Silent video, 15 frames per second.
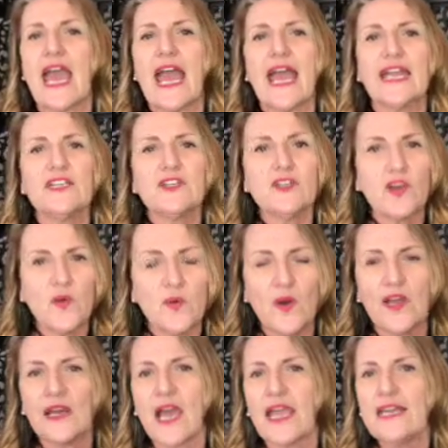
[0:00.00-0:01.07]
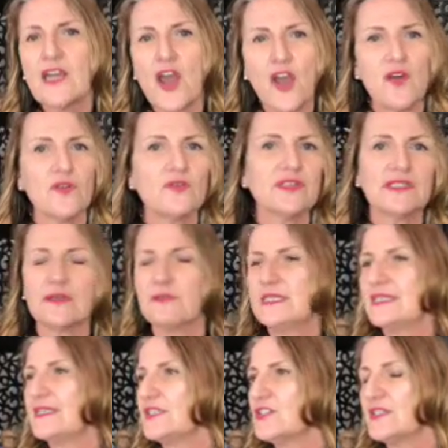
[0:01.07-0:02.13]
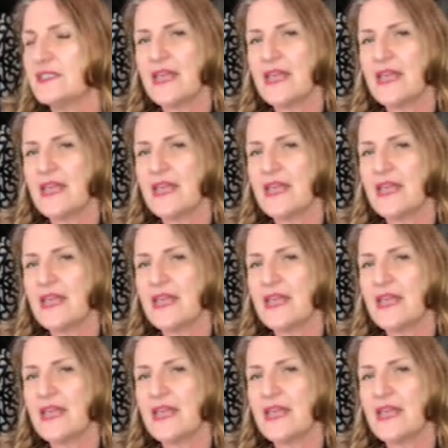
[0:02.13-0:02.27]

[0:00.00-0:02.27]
And you know what? I know some teachers